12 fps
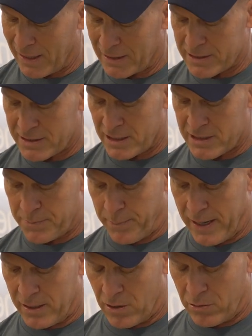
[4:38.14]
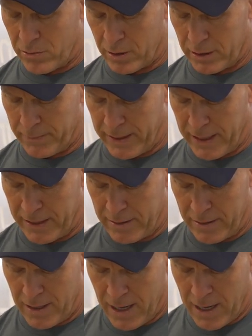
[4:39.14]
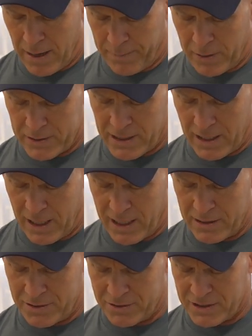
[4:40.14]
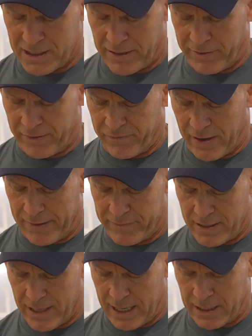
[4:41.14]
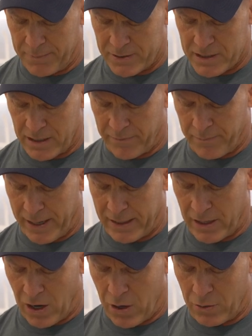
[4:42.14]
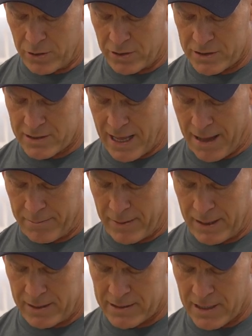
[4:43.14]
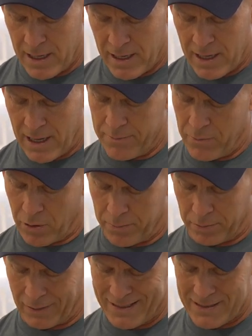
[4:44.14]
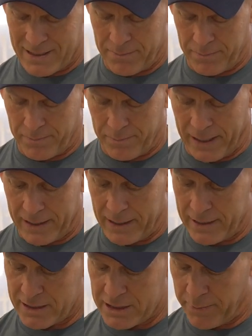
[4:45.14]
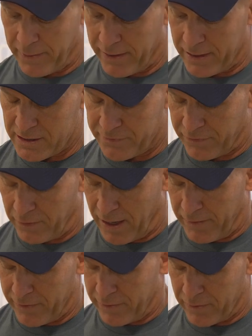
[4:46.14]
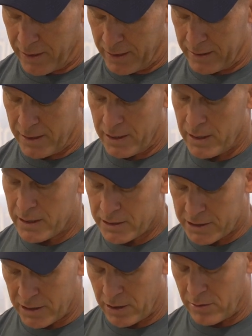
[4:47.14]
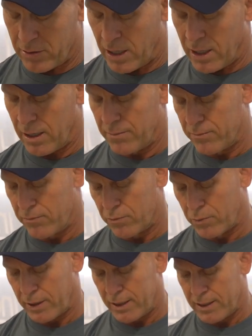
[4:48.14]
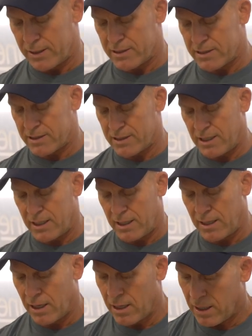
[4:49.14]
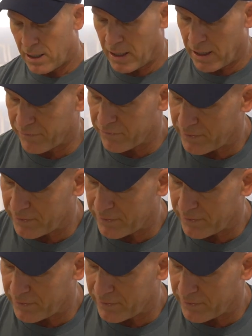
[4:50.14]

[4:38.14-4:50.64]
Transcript: it just says paint odor eliminator, puts an end to 75 to 90% of paint odors. That means a more pleasant painting experience for everyone. So we're gonna see if